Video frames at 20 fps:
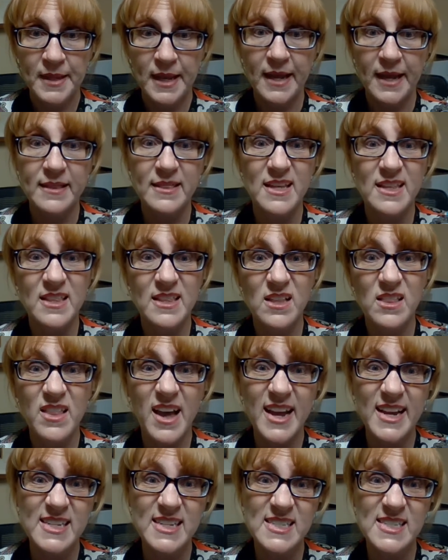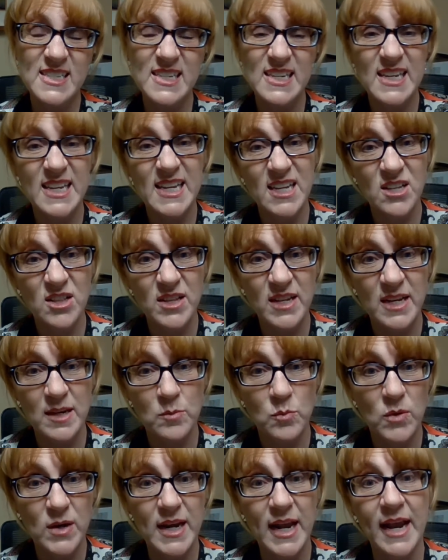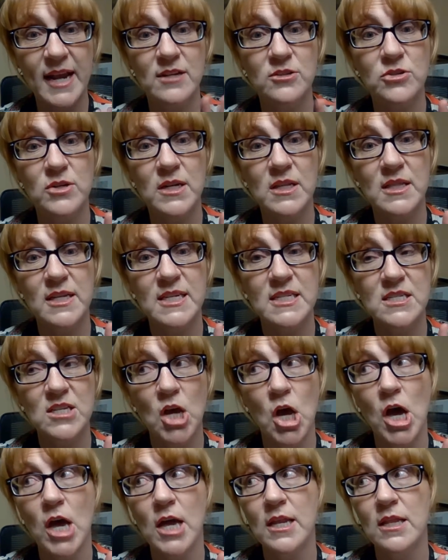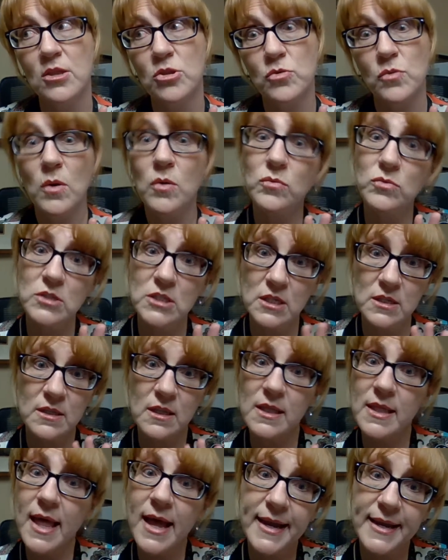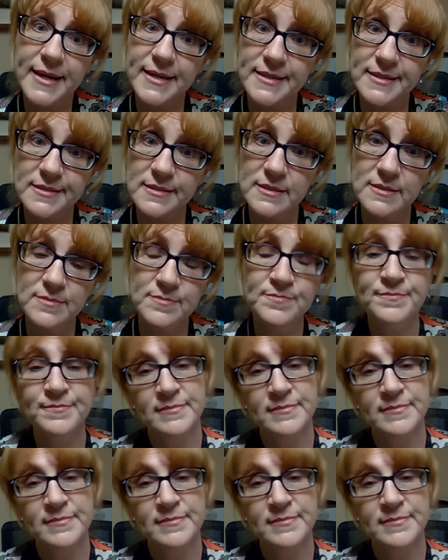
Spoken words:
And then the lion didn't kill him when Androcles got thrown to the lions